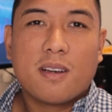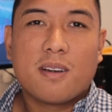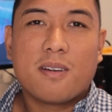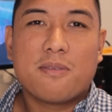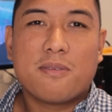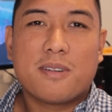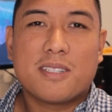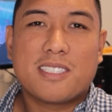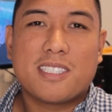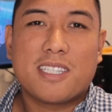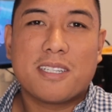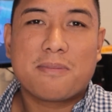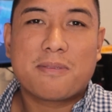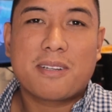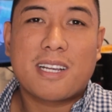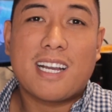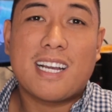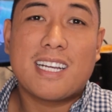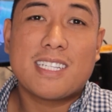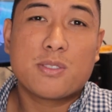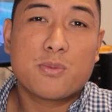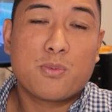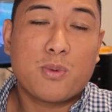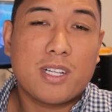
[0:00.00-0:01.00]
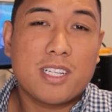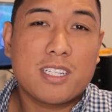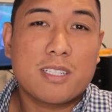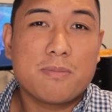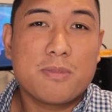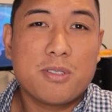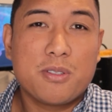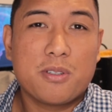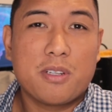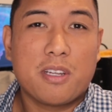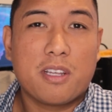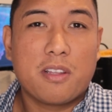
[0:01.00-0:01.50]
What's up, guys? Welcome
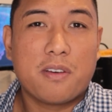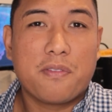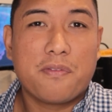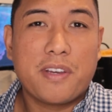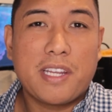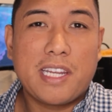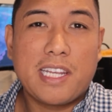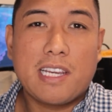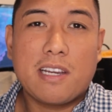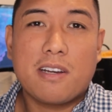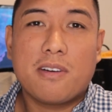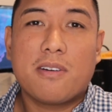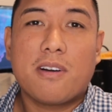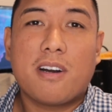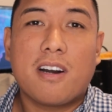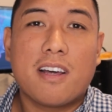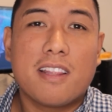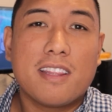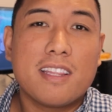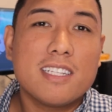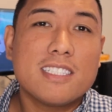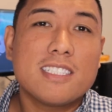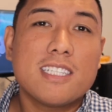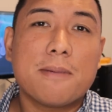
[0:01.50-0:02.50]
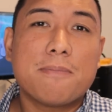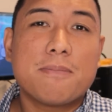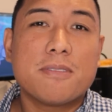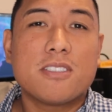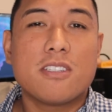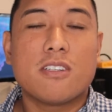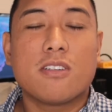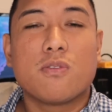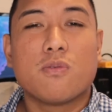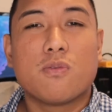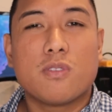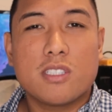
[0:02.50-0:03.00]
to another video. On this
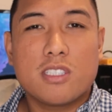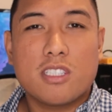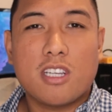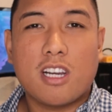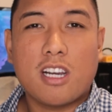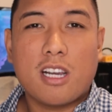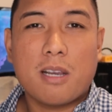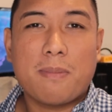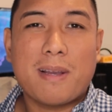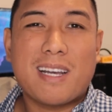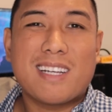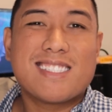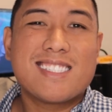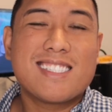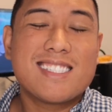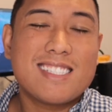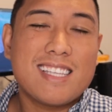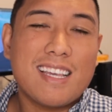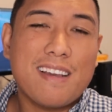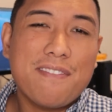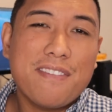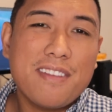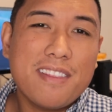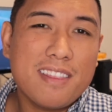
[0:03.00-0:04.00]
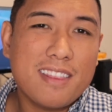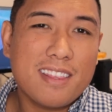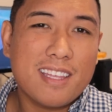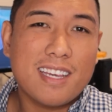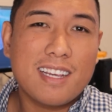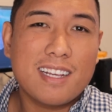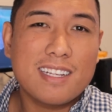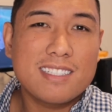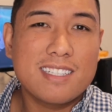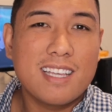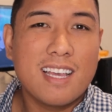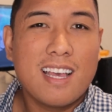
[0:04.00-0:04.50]
episode, we'll talk about 7
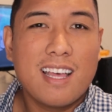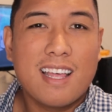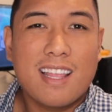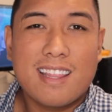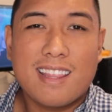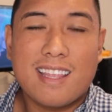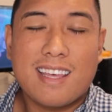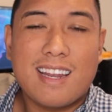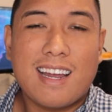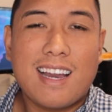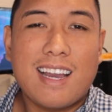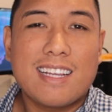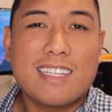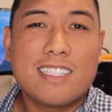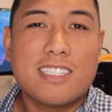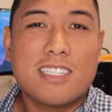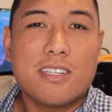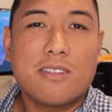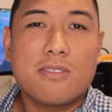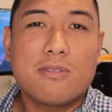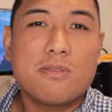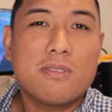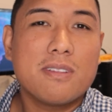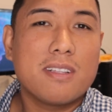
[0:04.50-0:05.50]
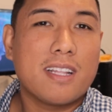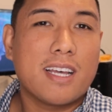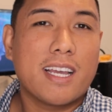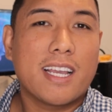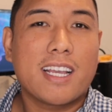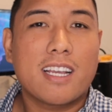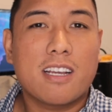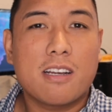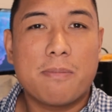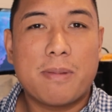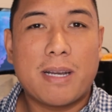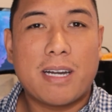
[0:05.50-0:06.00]
things that I don't
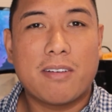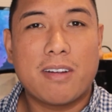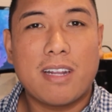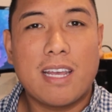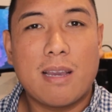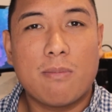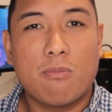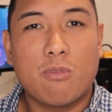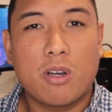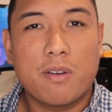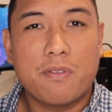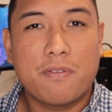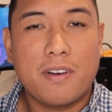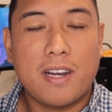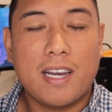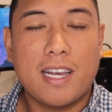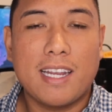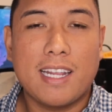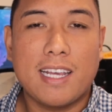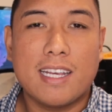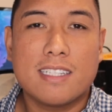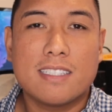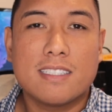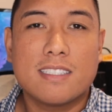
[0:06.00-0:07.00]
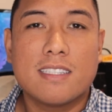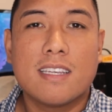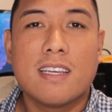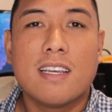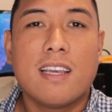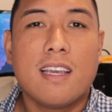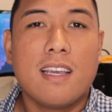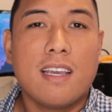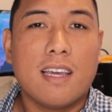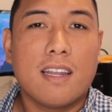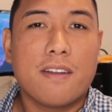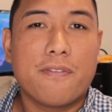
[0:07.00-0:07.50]
like about M1 Finance.
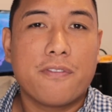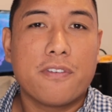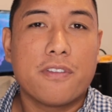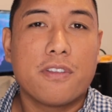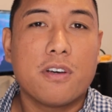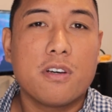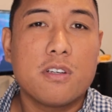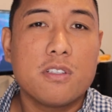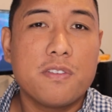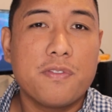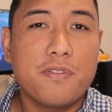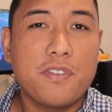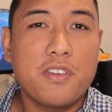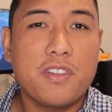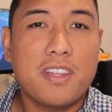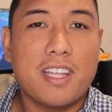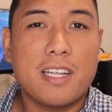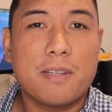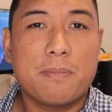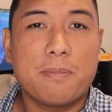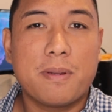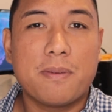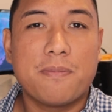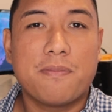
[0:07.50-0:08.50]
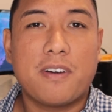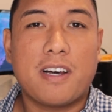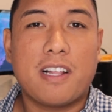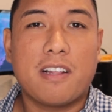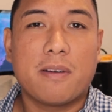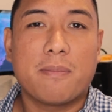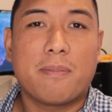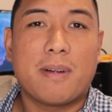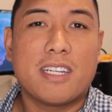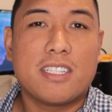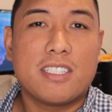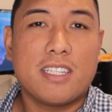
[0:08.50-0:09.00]
And for those of you that have been
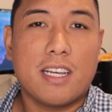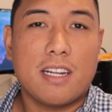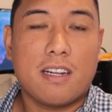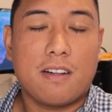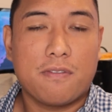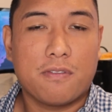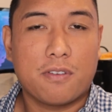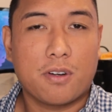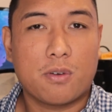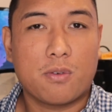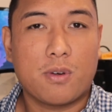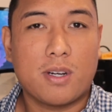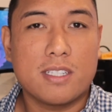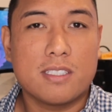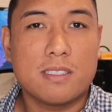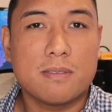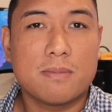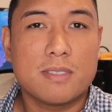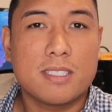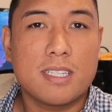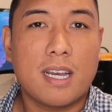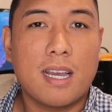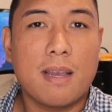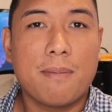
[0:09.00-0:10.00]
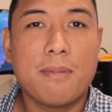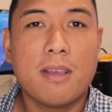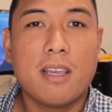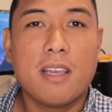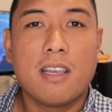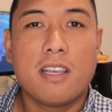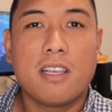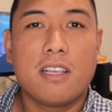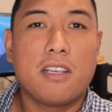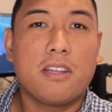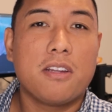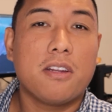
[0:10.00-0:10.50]
following my channel for quite some time,
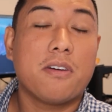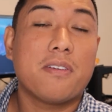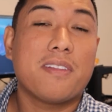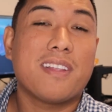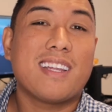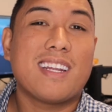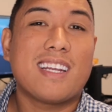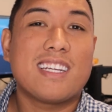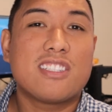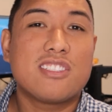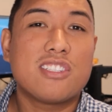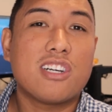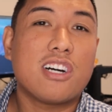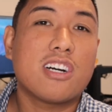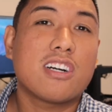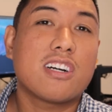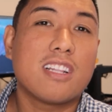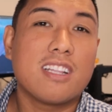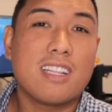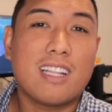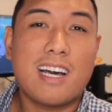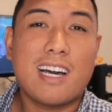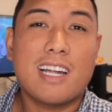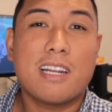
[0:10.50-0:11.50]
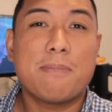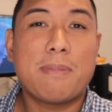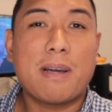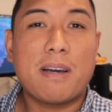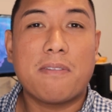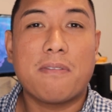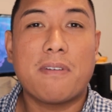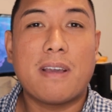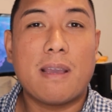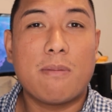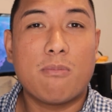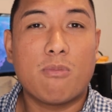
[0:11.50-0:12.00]
you know that I talk a lot
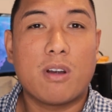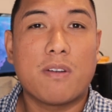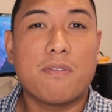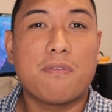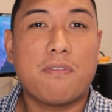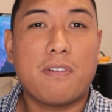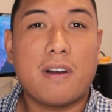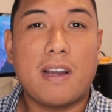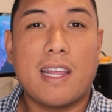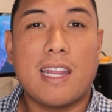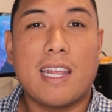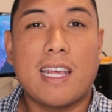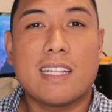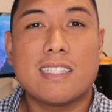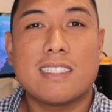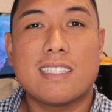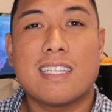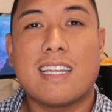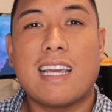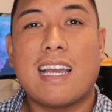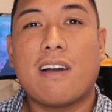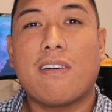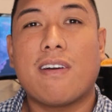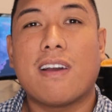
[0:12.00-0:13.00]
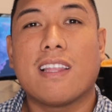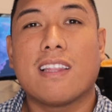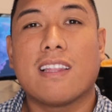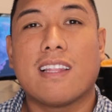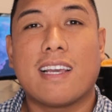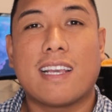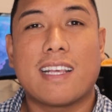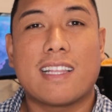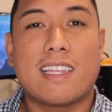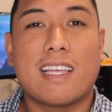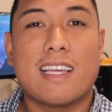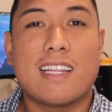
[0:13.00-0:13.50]
about M1 Finance and how I
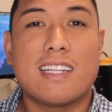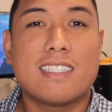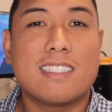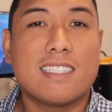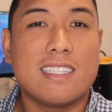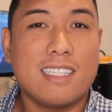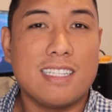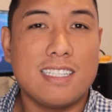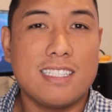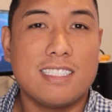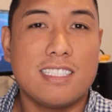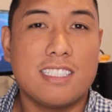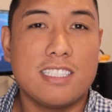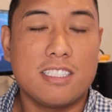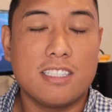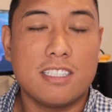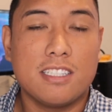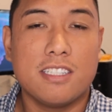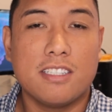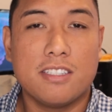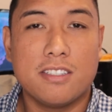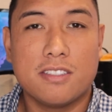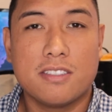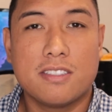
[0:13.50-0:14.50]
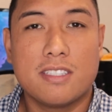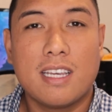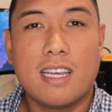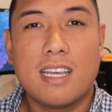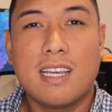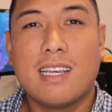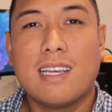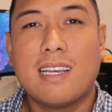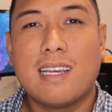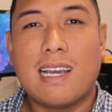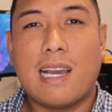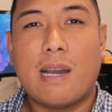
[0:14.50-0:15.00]
like that it's easy to use.
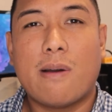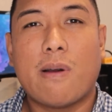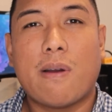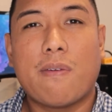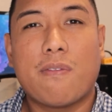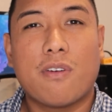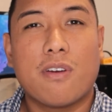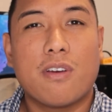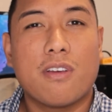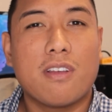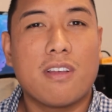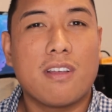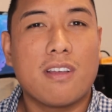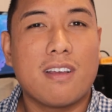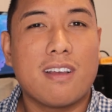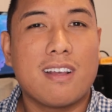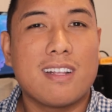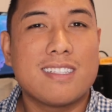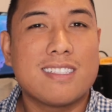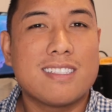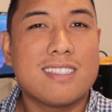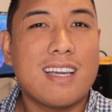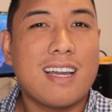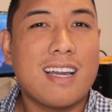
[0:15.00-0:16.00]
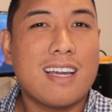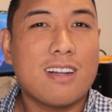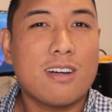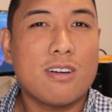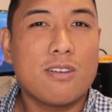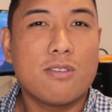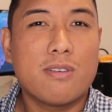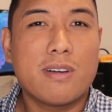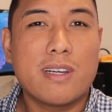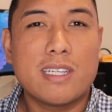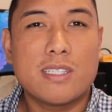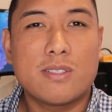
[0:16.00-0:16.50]
However, it's not
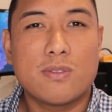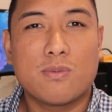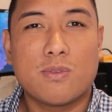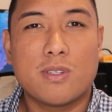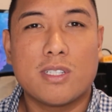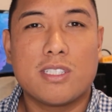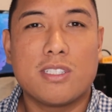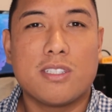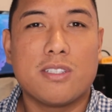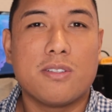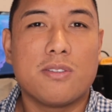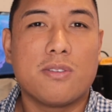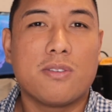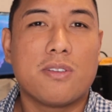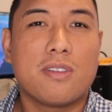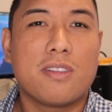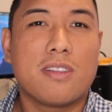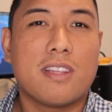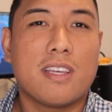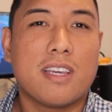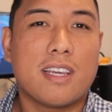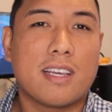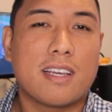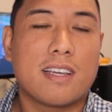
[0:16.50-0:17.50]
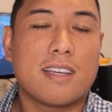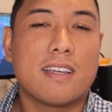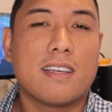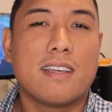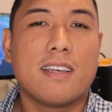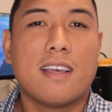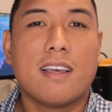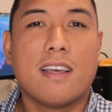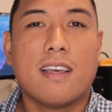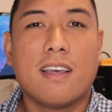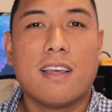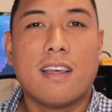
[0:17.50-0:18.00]
always what you think.
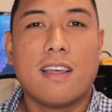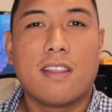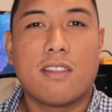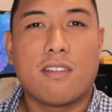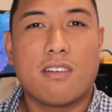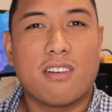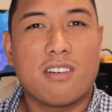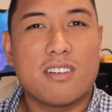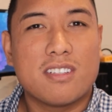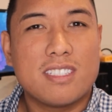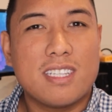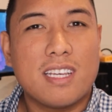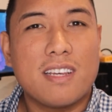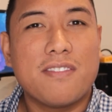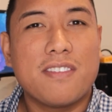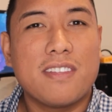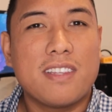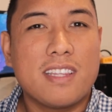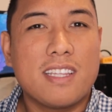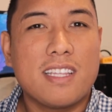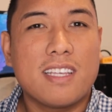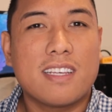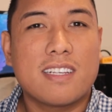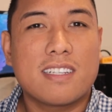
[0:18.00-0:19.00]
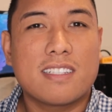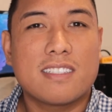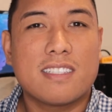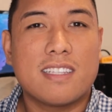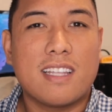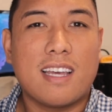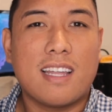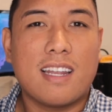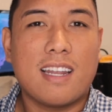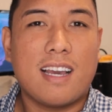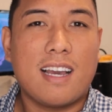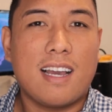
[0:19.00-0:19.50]
There are 7 things
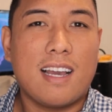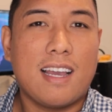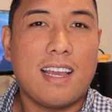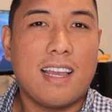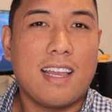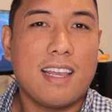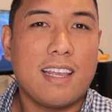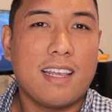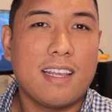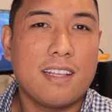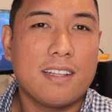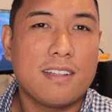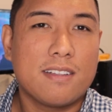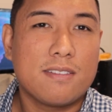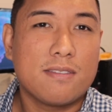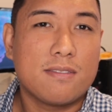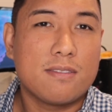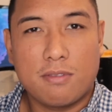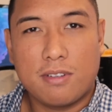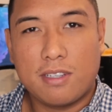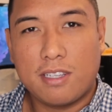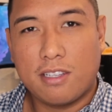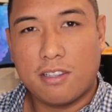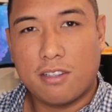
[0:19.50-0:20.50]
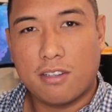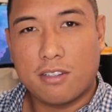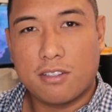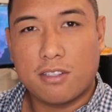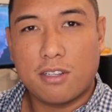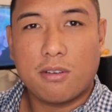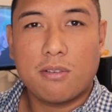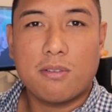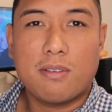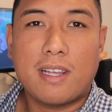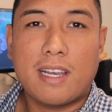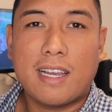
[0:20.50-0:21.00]
that I either
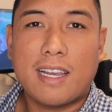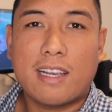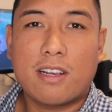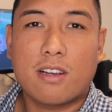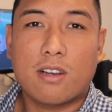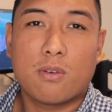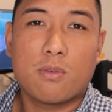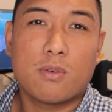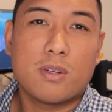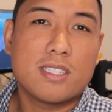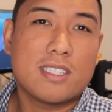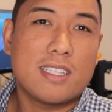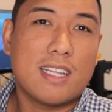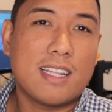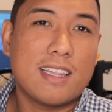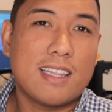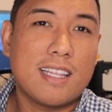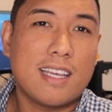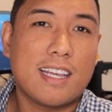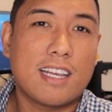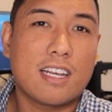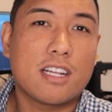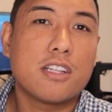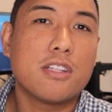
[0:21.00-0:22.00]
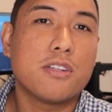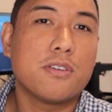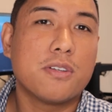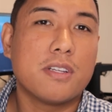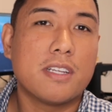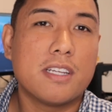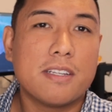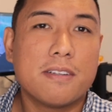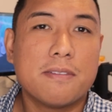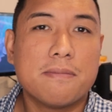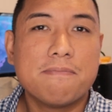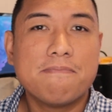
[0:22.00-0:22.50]
don't like or wish that they
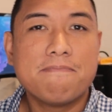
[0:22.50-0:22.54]
included.